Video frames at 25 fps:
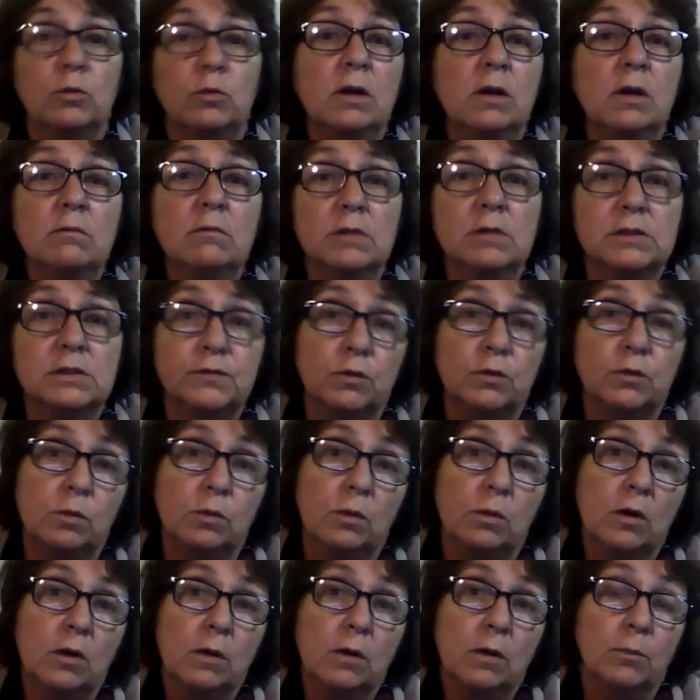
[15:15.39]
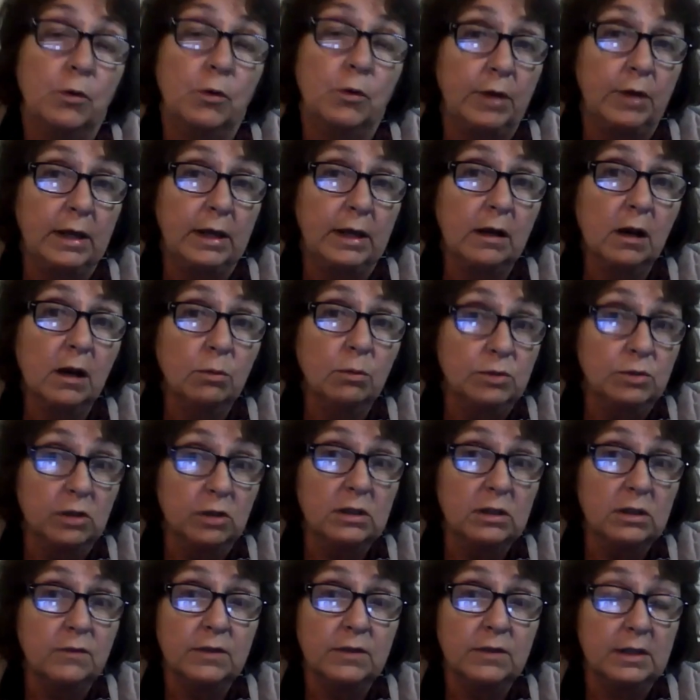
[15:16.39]
and one was for moringa,
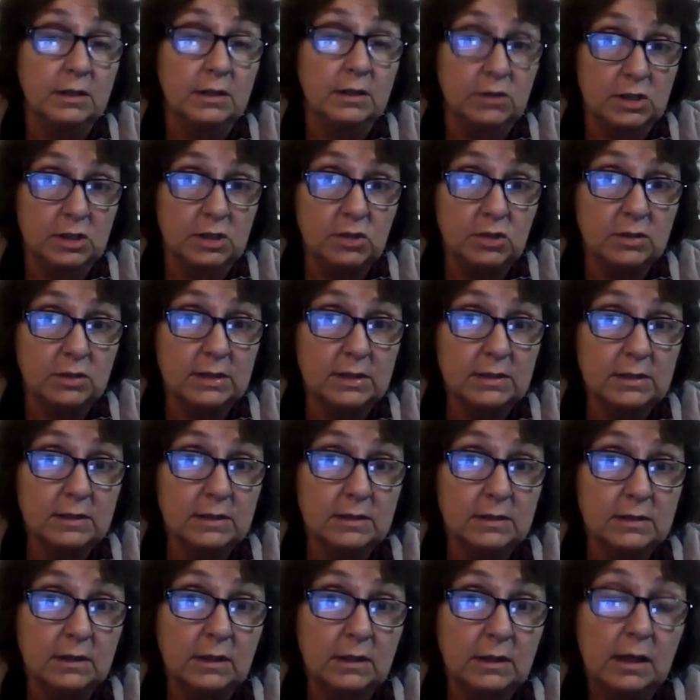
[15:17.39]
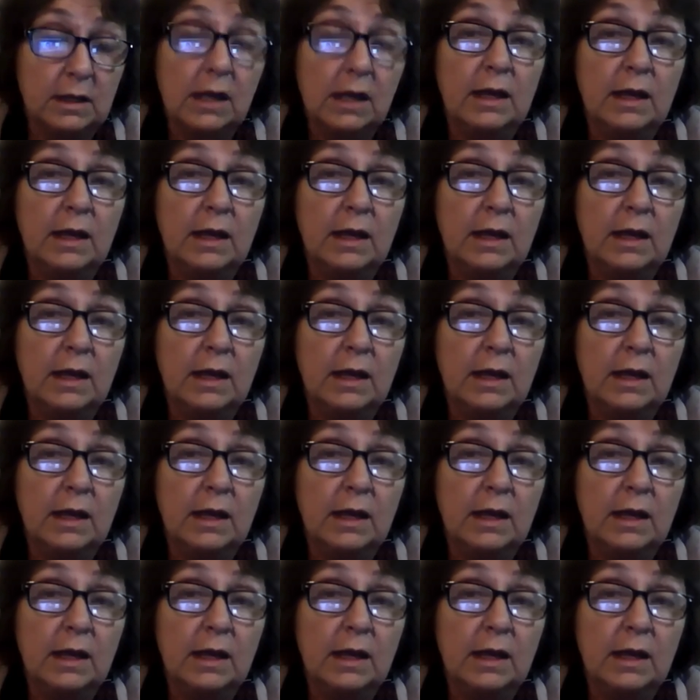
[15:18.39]
not even indigenous,